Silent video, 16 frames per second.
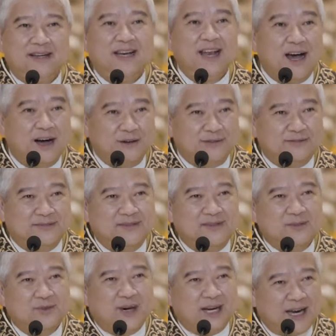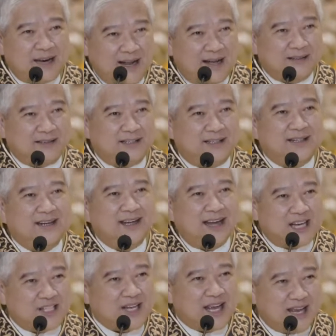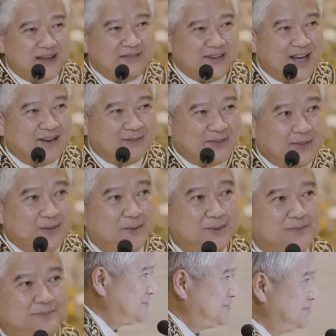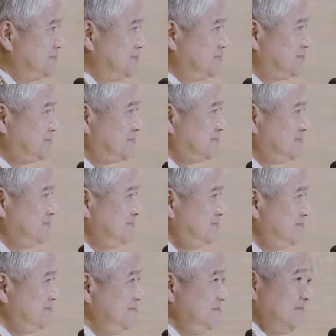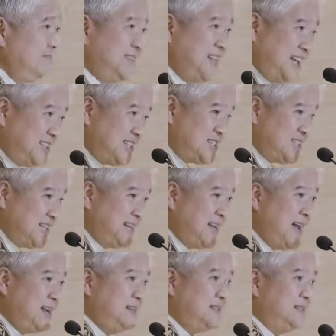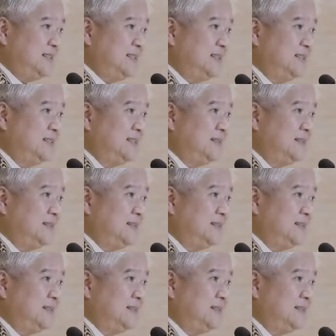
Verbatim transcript: love one another as I have loved you. That is the reality.